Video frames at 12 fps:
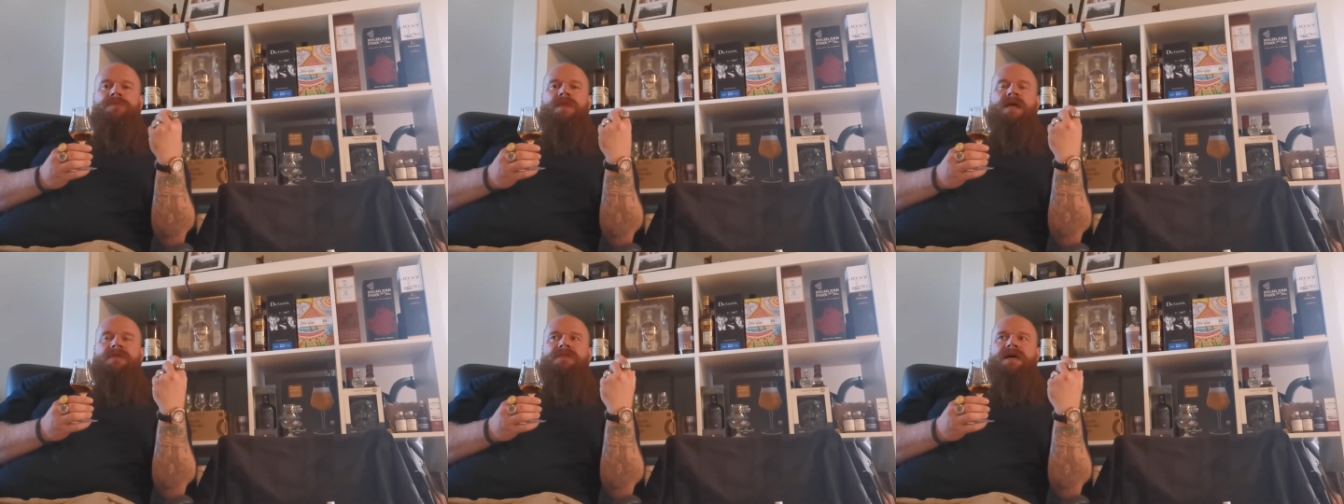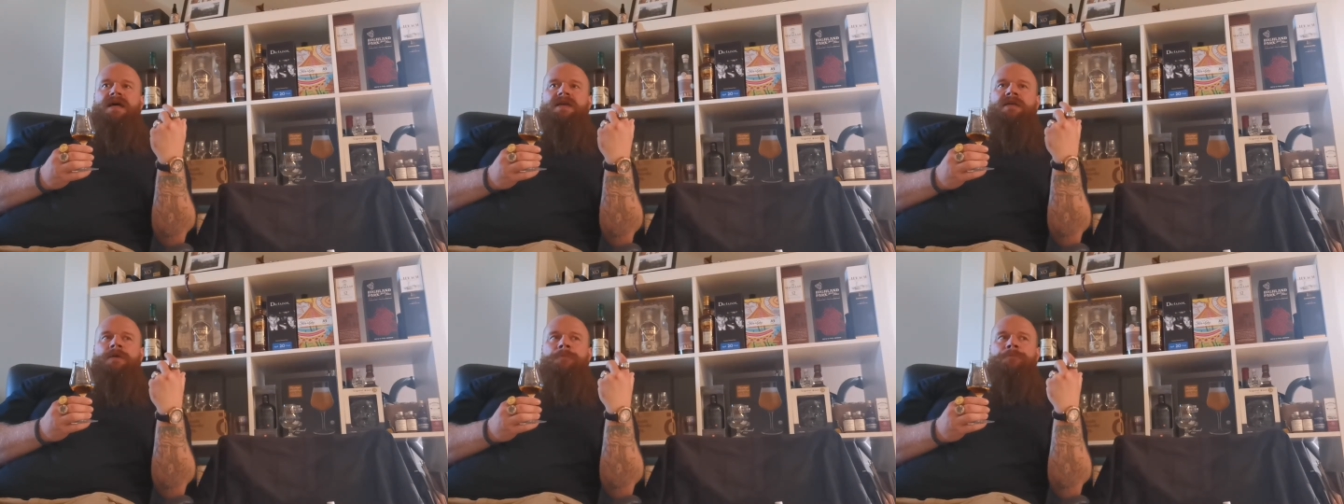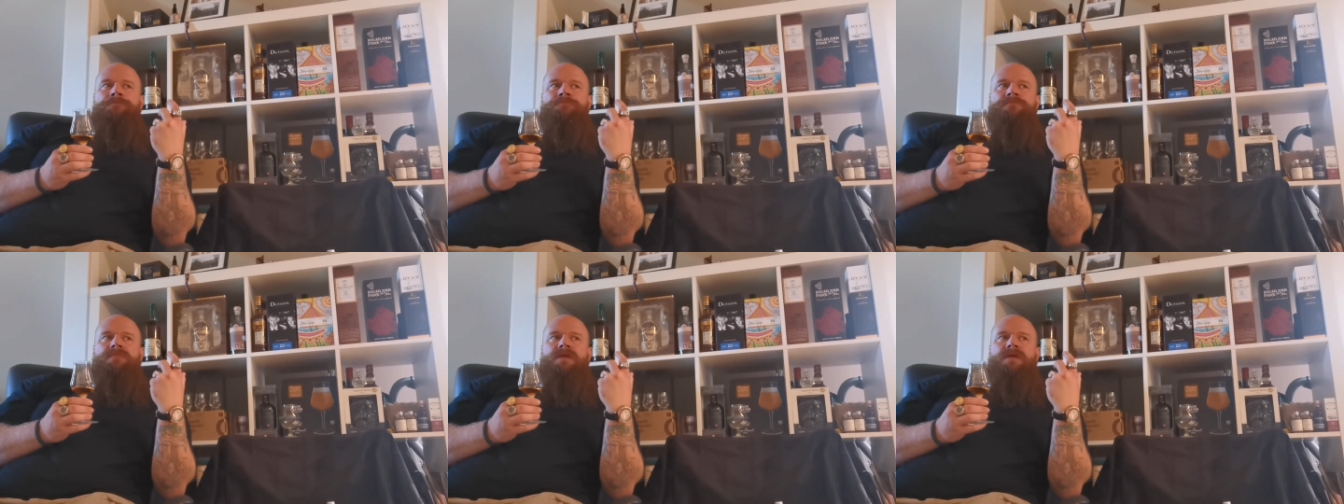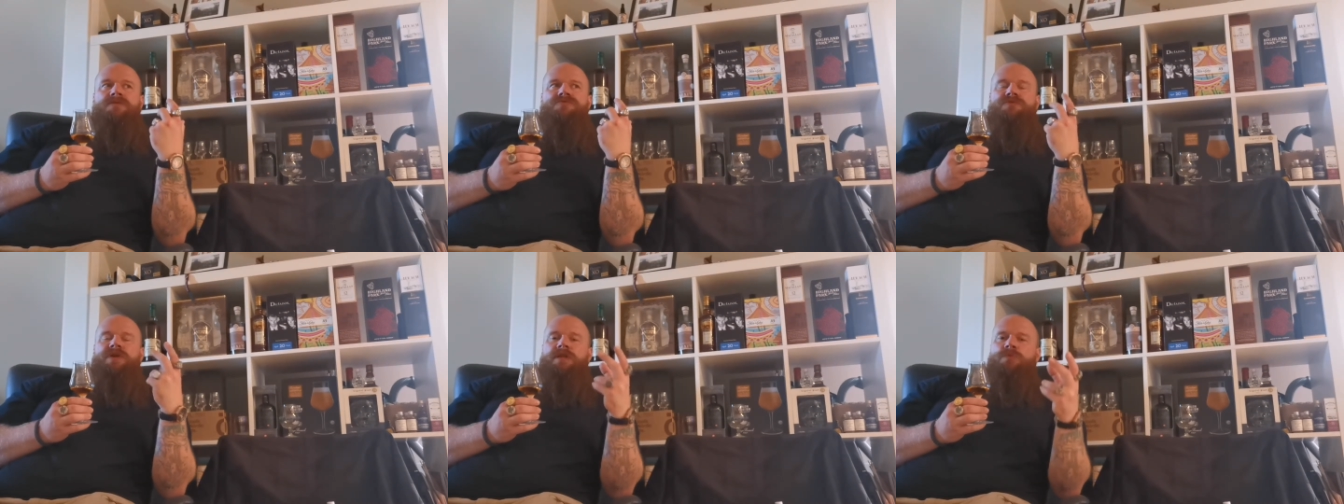and then it's
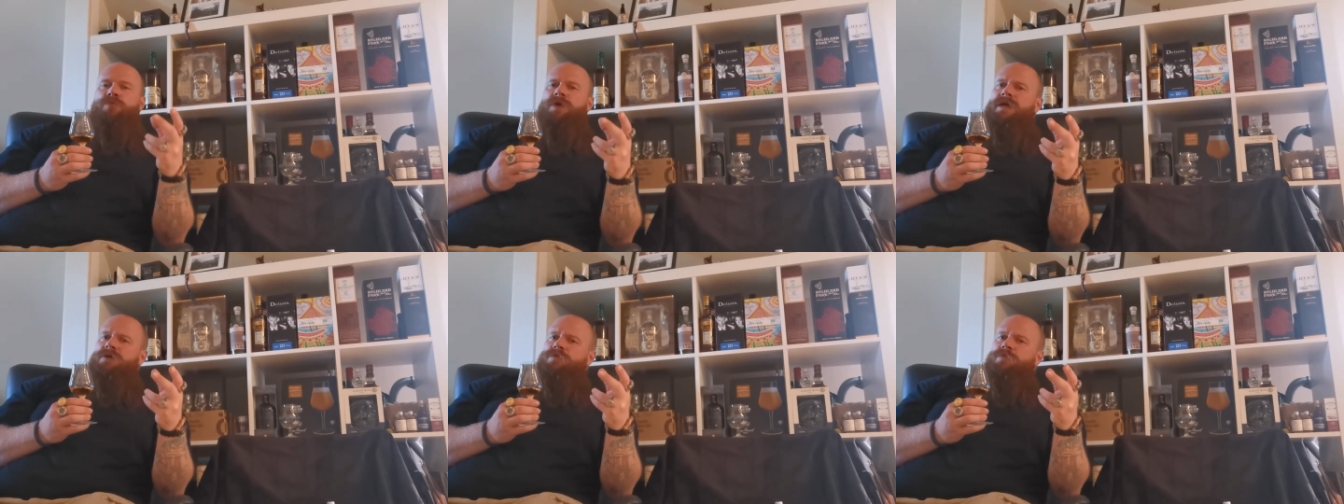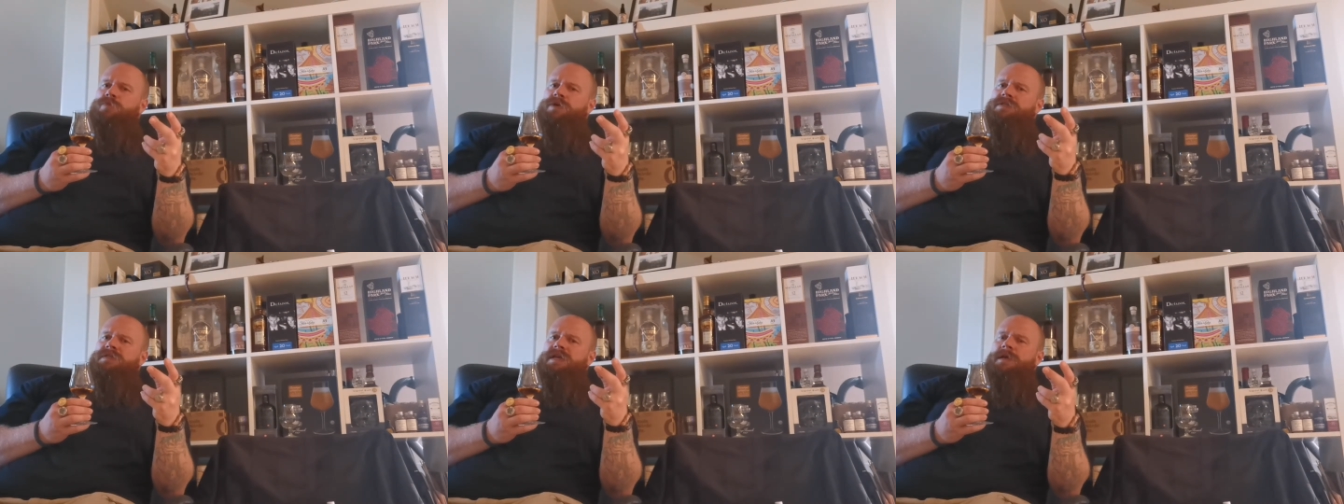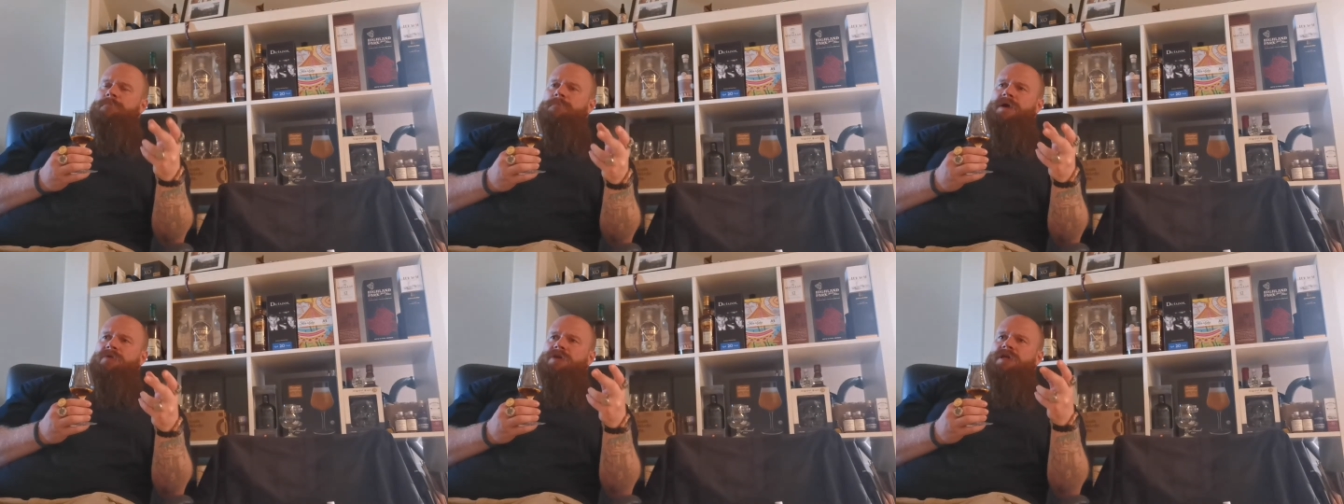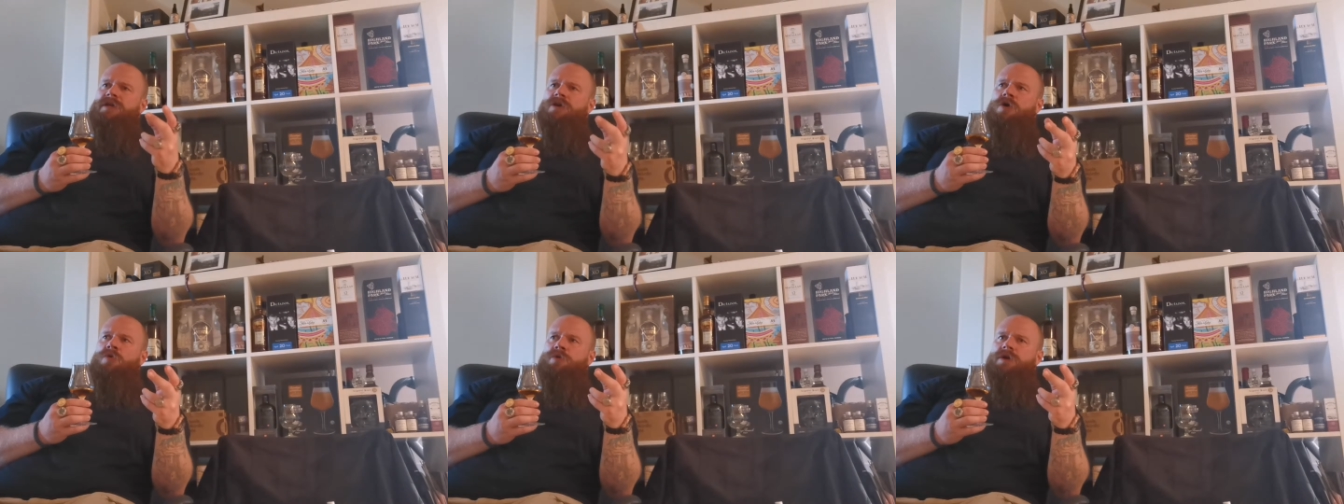really weird when it's American
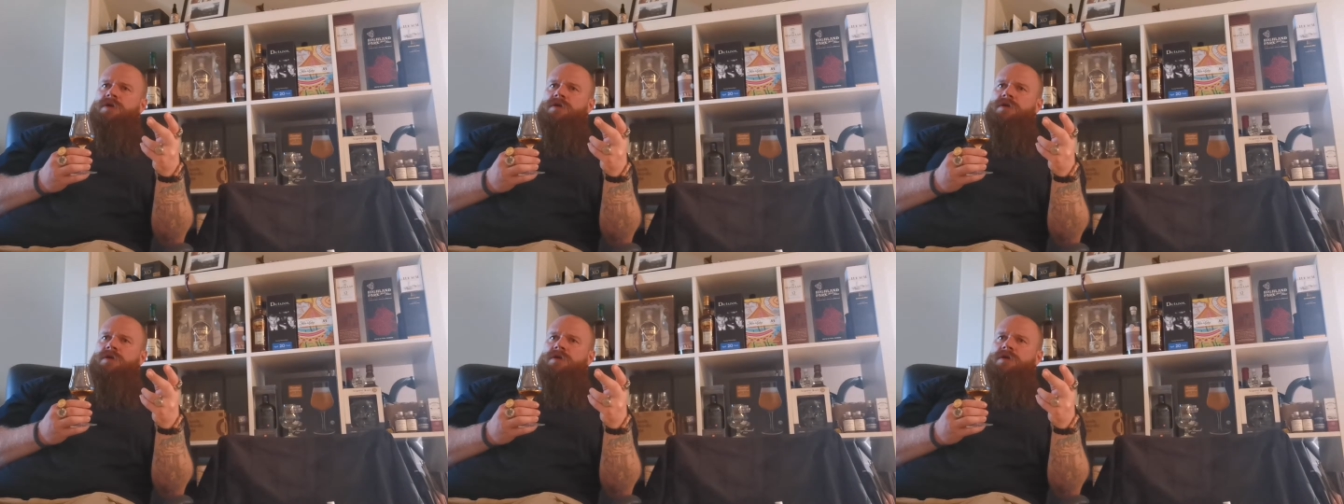oak.